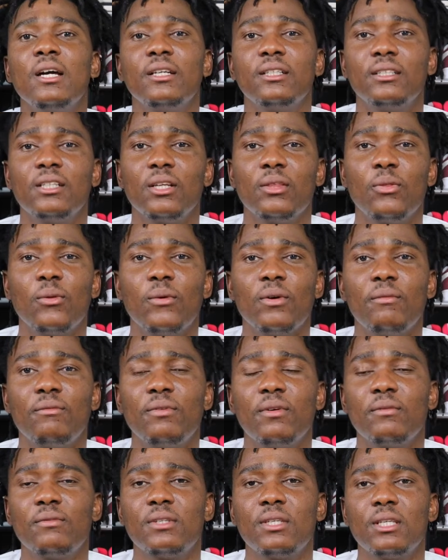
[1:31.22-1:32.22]
the
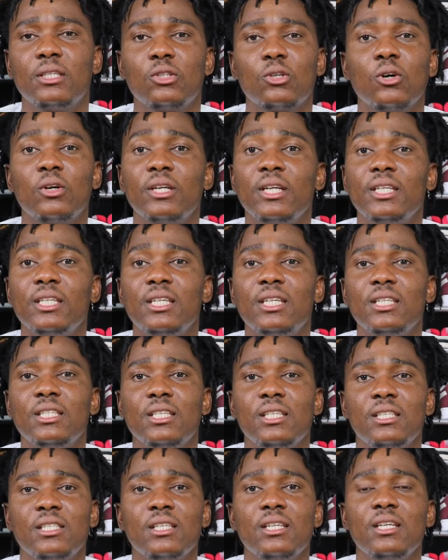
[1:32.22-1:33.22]
350s or the
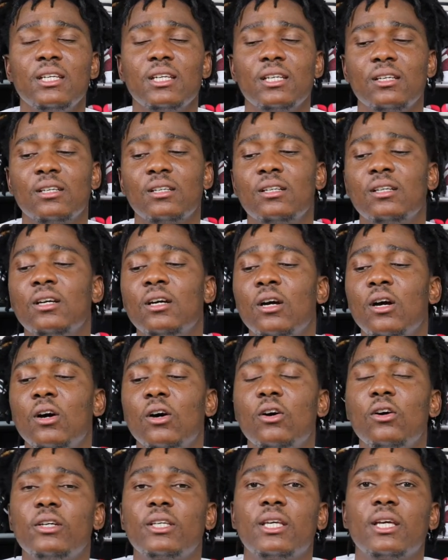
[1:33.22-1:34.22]
Yeezy sneaker.
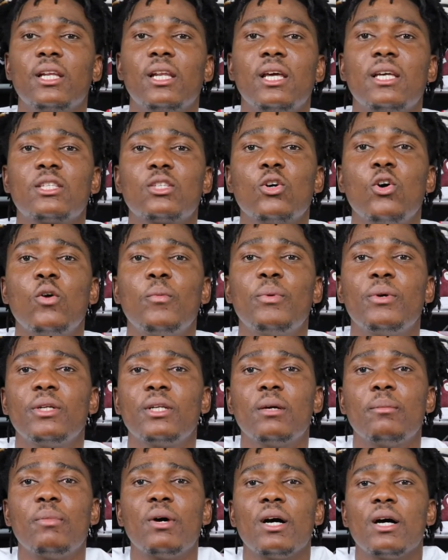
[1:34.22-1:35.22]
Okay, let's open
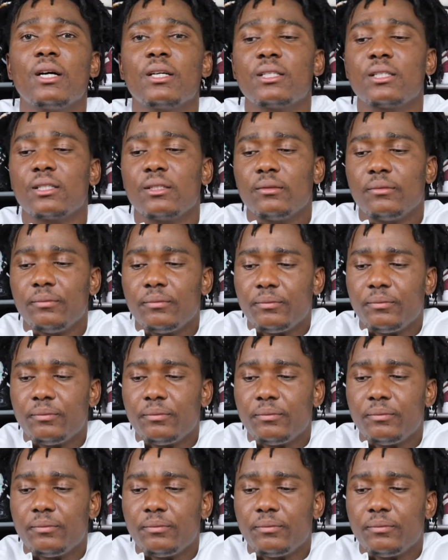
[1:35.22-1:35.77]
the box.